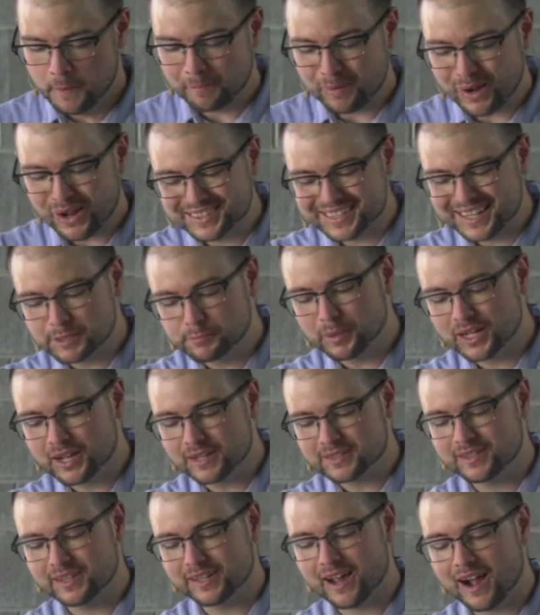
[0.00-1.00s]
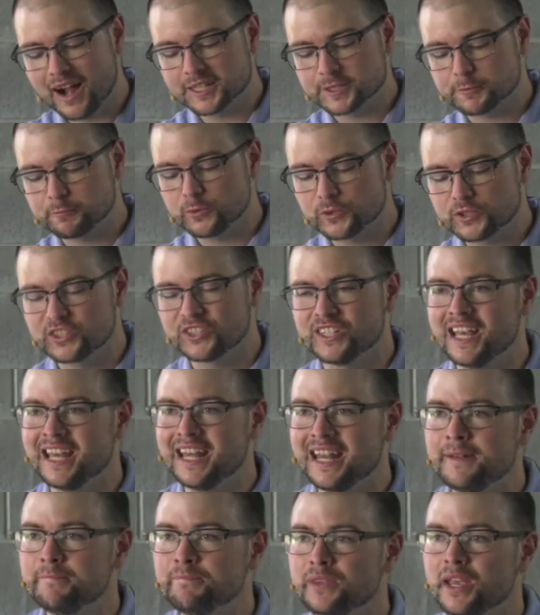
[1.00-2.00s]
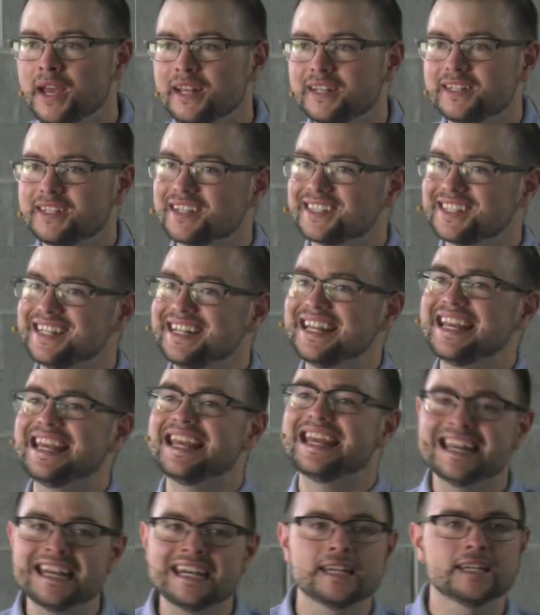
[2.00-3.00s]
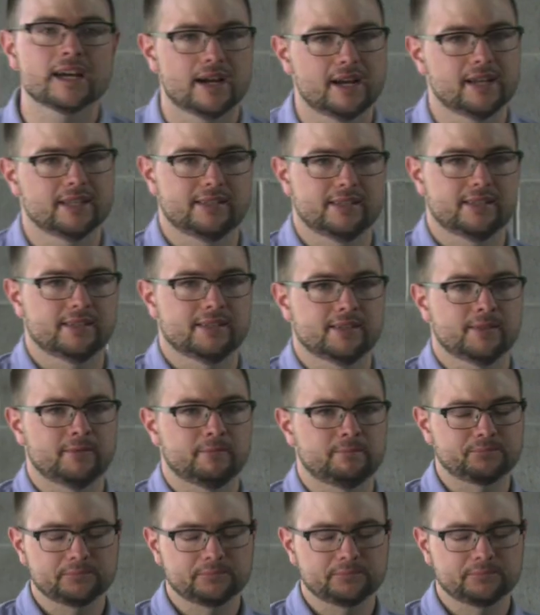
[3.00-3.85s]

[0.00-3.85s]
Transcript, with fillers: Paul says because of the gospel, sin doesn't end us.